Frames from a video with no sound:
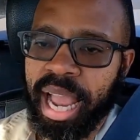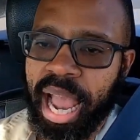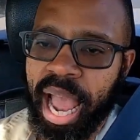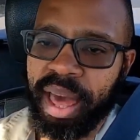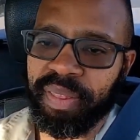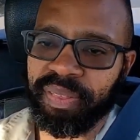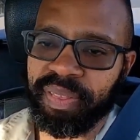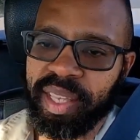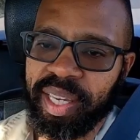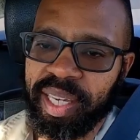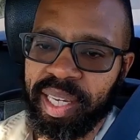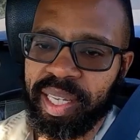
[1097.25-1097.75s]

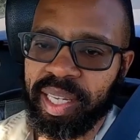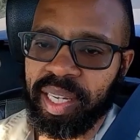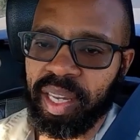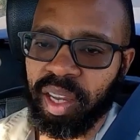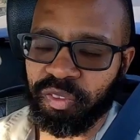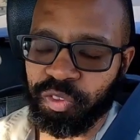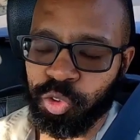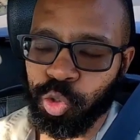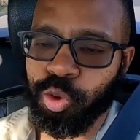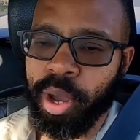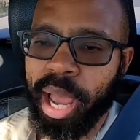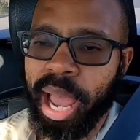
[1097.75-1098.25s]
And then
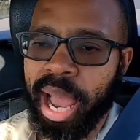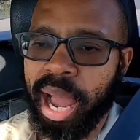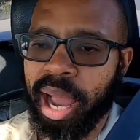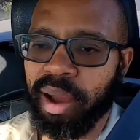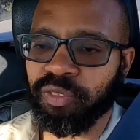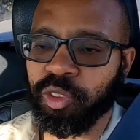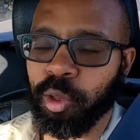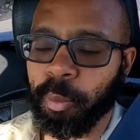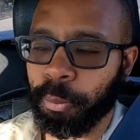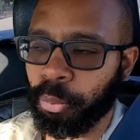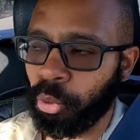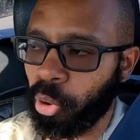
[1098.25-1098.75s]
if you
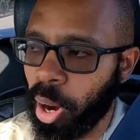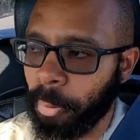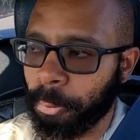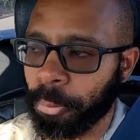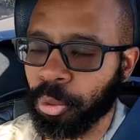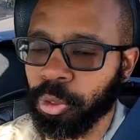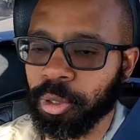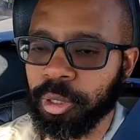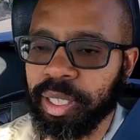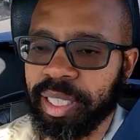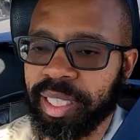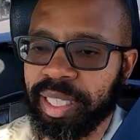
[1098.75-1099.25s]
have the
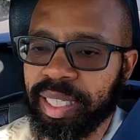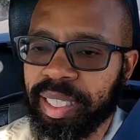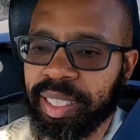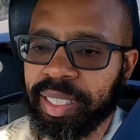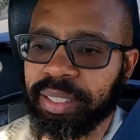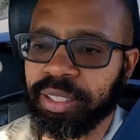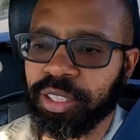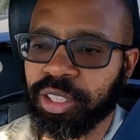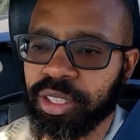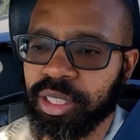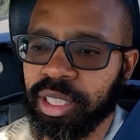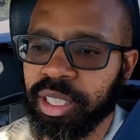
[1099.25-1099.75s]
proper
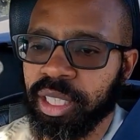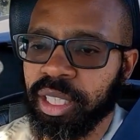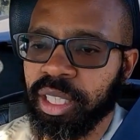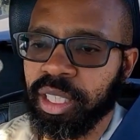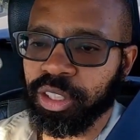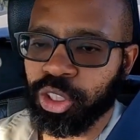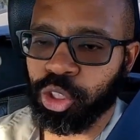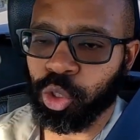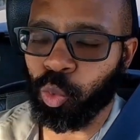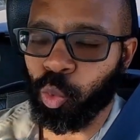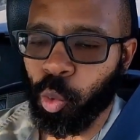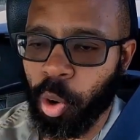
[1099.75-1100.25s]
lens
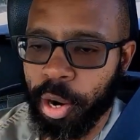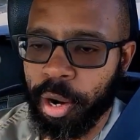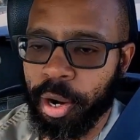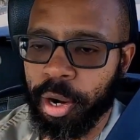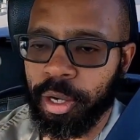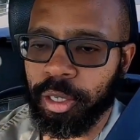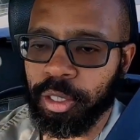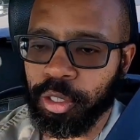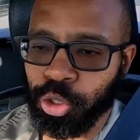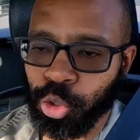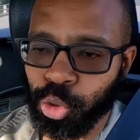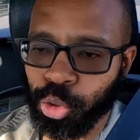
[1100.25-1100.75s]
to
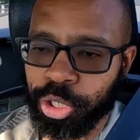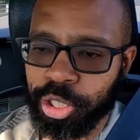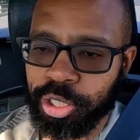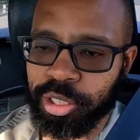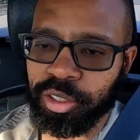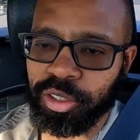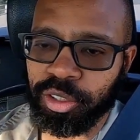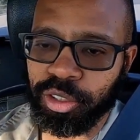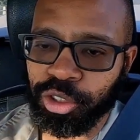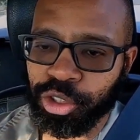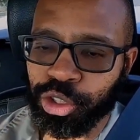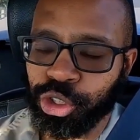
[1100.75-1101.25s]
where you
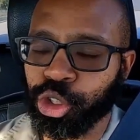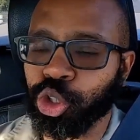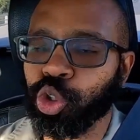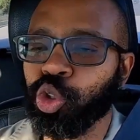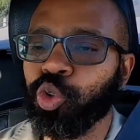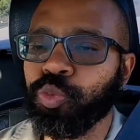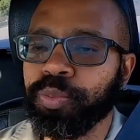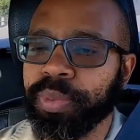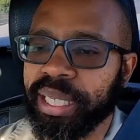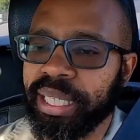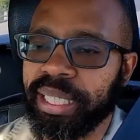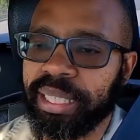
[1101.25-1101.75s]
can
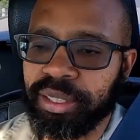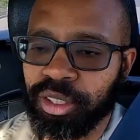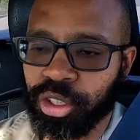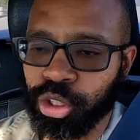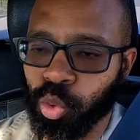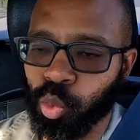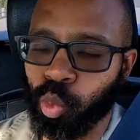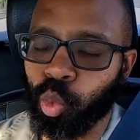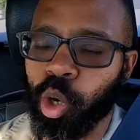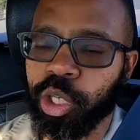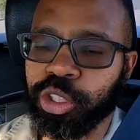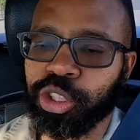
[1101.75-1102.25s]
zoom in
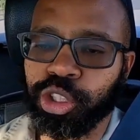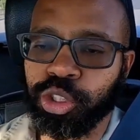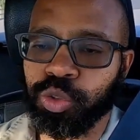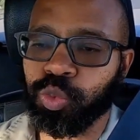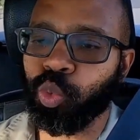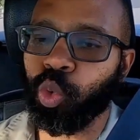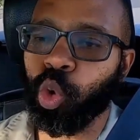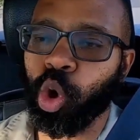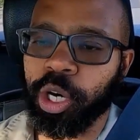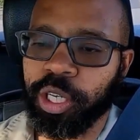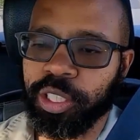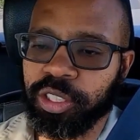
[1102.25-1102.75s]
to what you
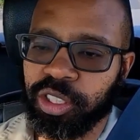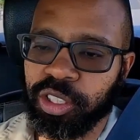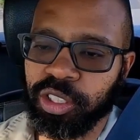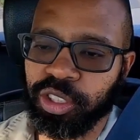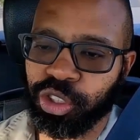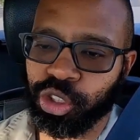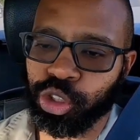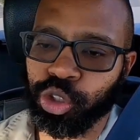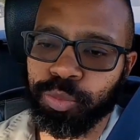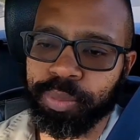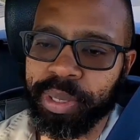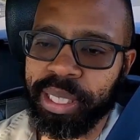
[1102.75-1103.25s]
want it to
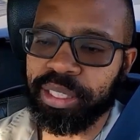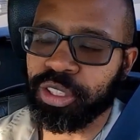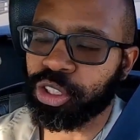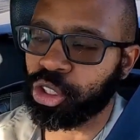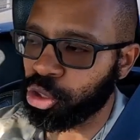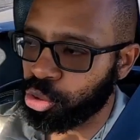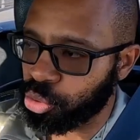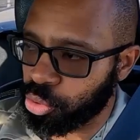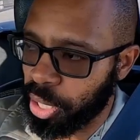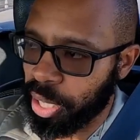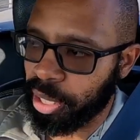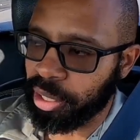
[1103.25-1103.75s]
zoom
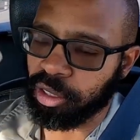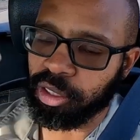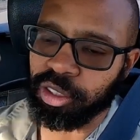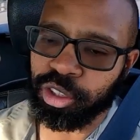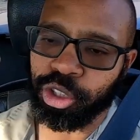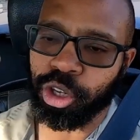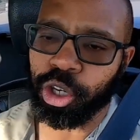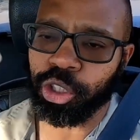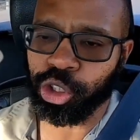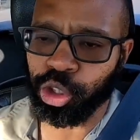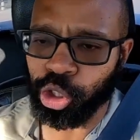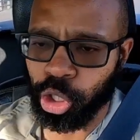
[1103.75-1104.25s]
into, and
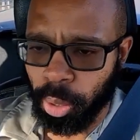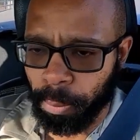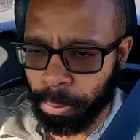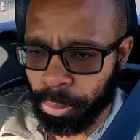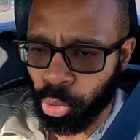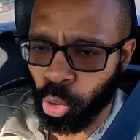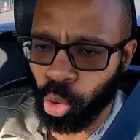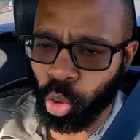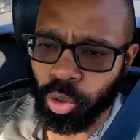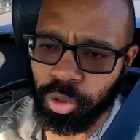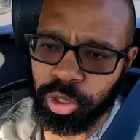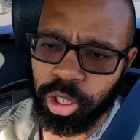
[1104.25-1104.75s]
you know, you can
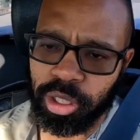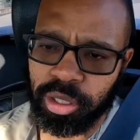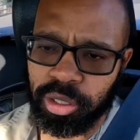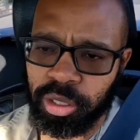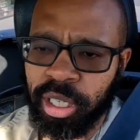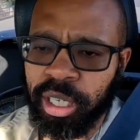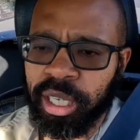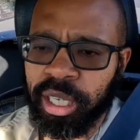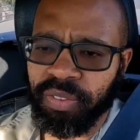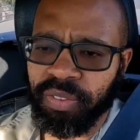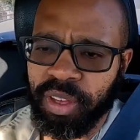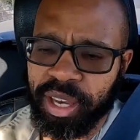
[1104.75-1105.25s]
pull the
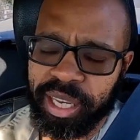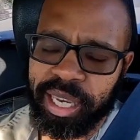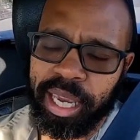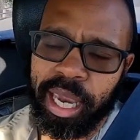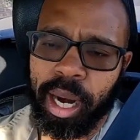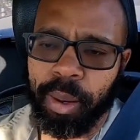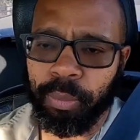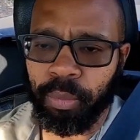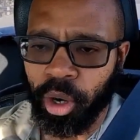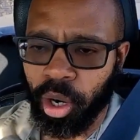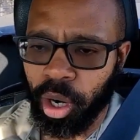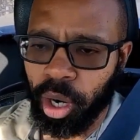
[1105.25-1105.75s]

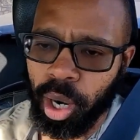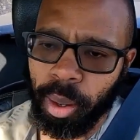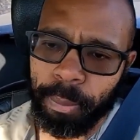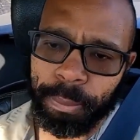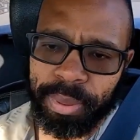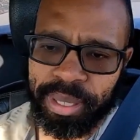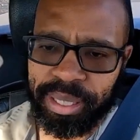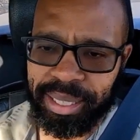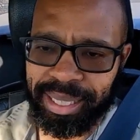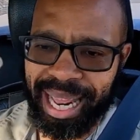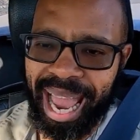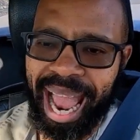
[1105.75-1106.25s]
camera up
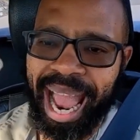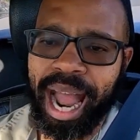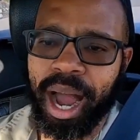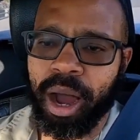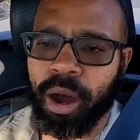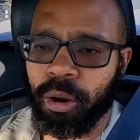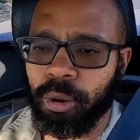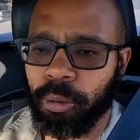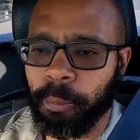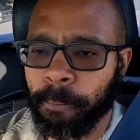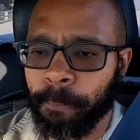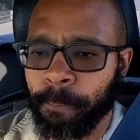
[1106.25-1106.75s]
and
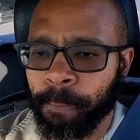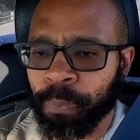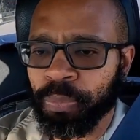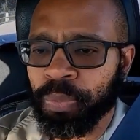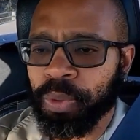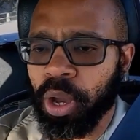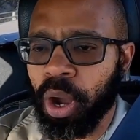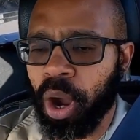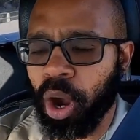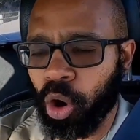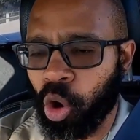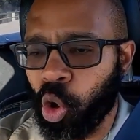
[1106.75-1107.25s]

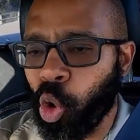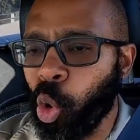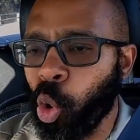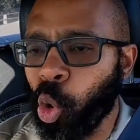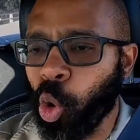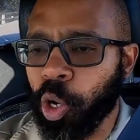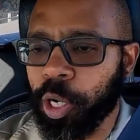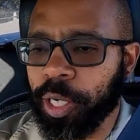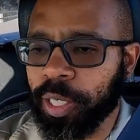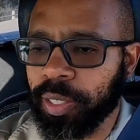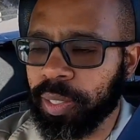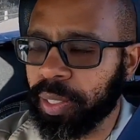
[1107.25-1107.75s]
down
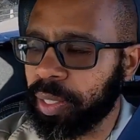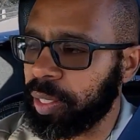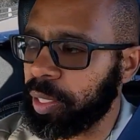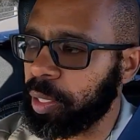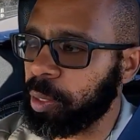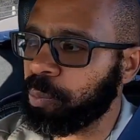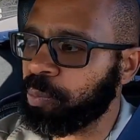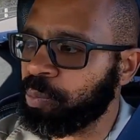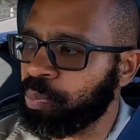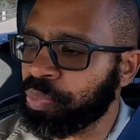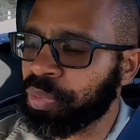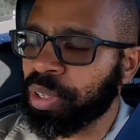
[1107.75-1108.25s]

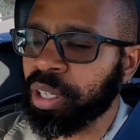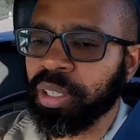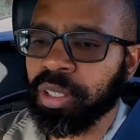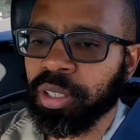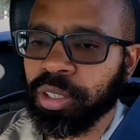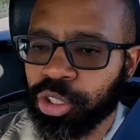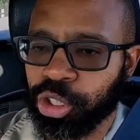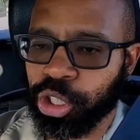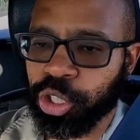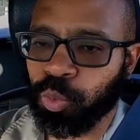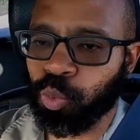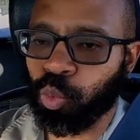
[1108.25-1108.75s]
accordingly
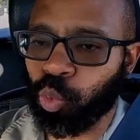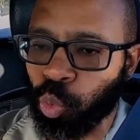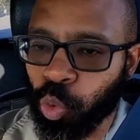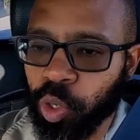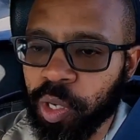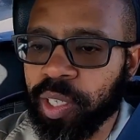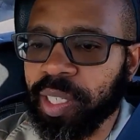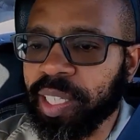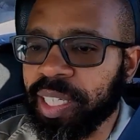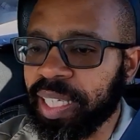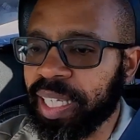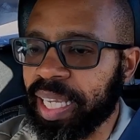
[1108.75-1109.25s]
to
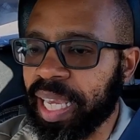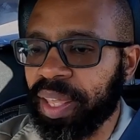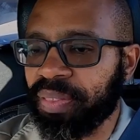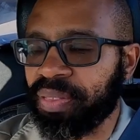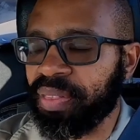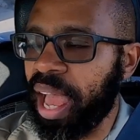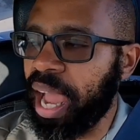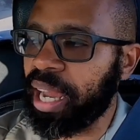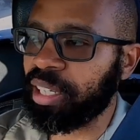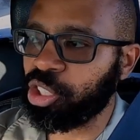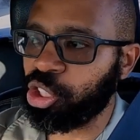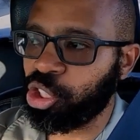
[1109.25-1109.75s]
really
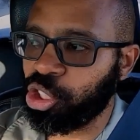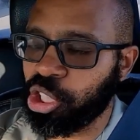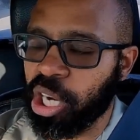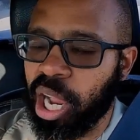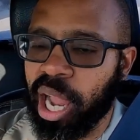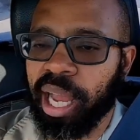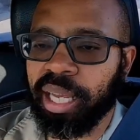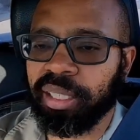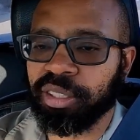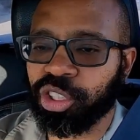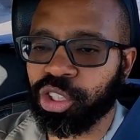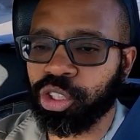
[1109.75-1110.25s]
get that
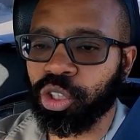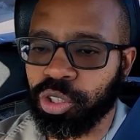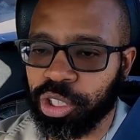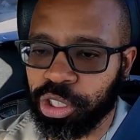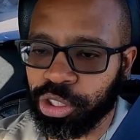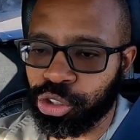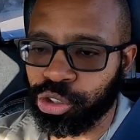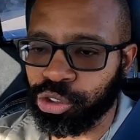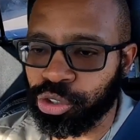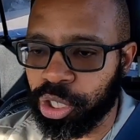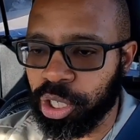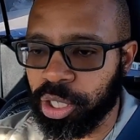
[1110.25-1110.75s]
shot, so
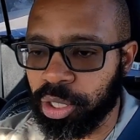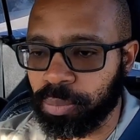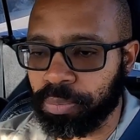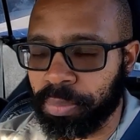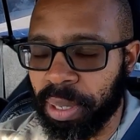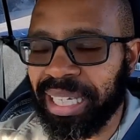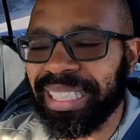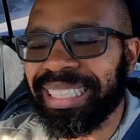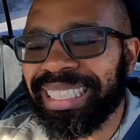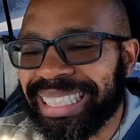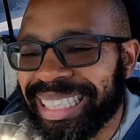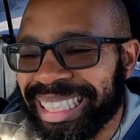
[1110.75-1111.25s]
that you can
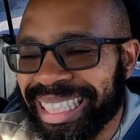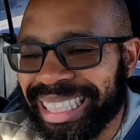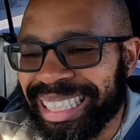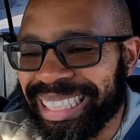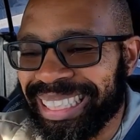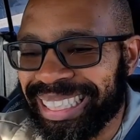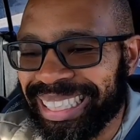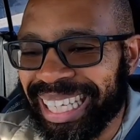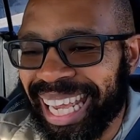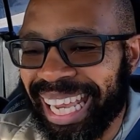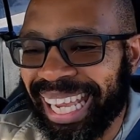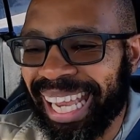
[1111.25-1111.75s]

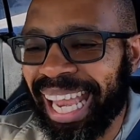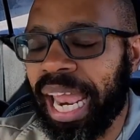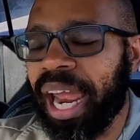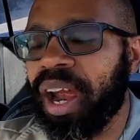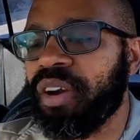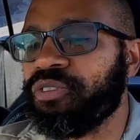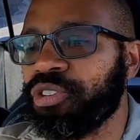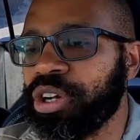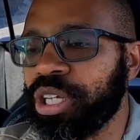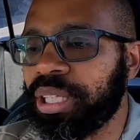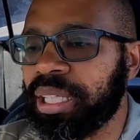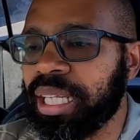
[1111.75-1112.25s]
basically take
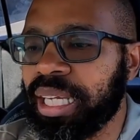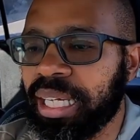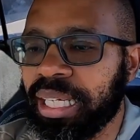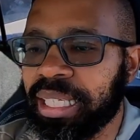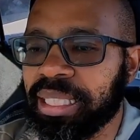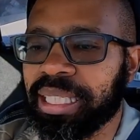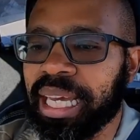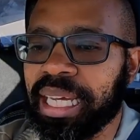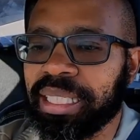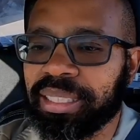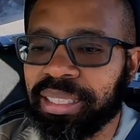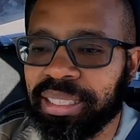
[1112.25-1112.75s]

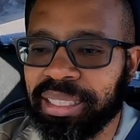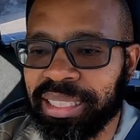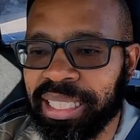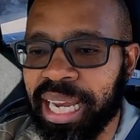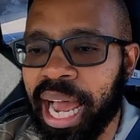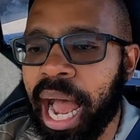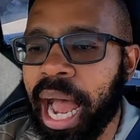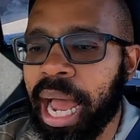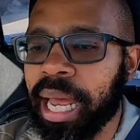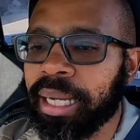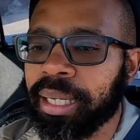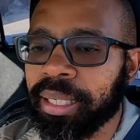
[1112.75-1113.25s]
everything that's
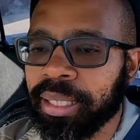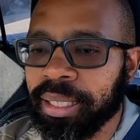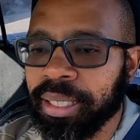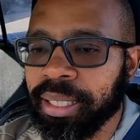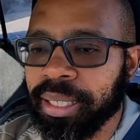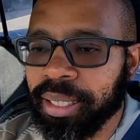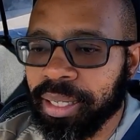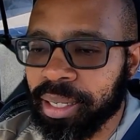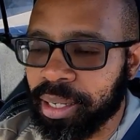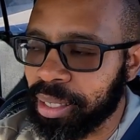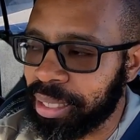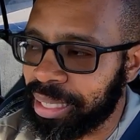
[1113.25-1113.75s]
not
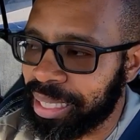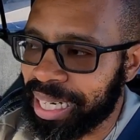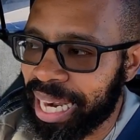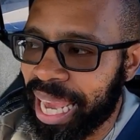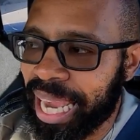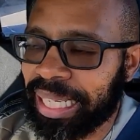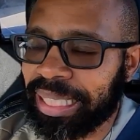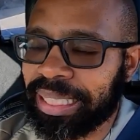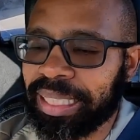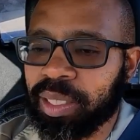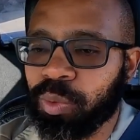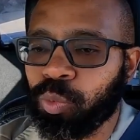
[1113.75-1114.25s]

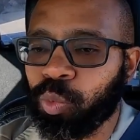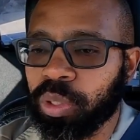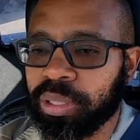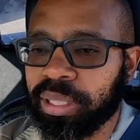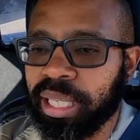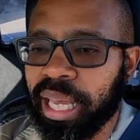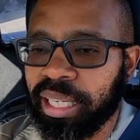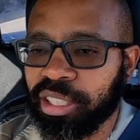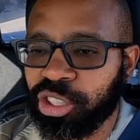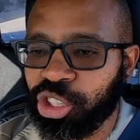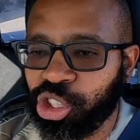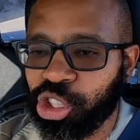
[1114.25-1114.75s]
connected with
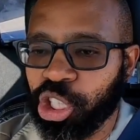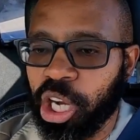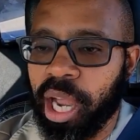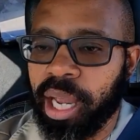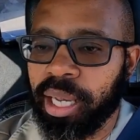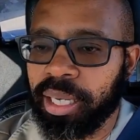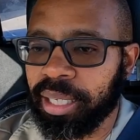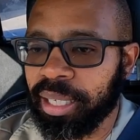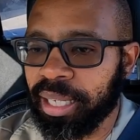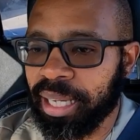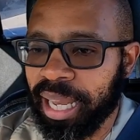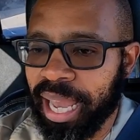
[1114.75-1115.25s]
that
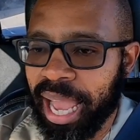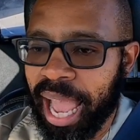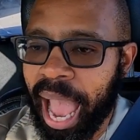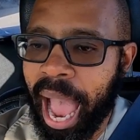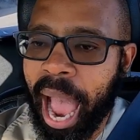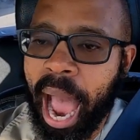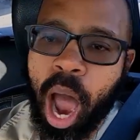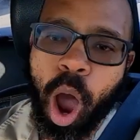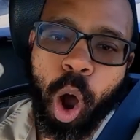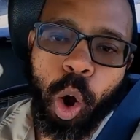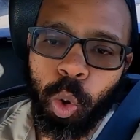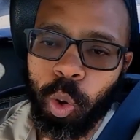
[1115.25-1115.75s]
shot
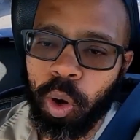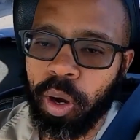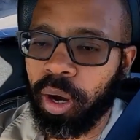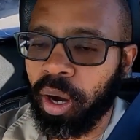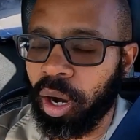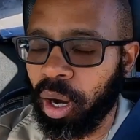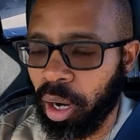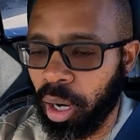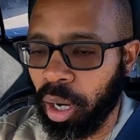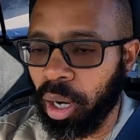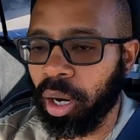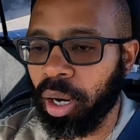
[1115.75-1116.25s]
out
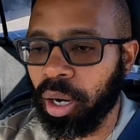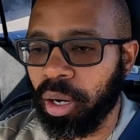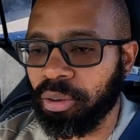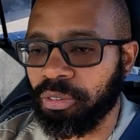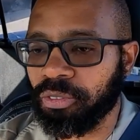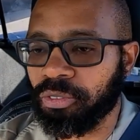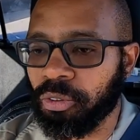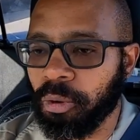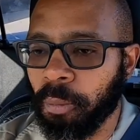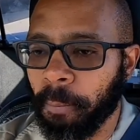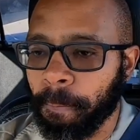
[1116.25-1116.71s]
of,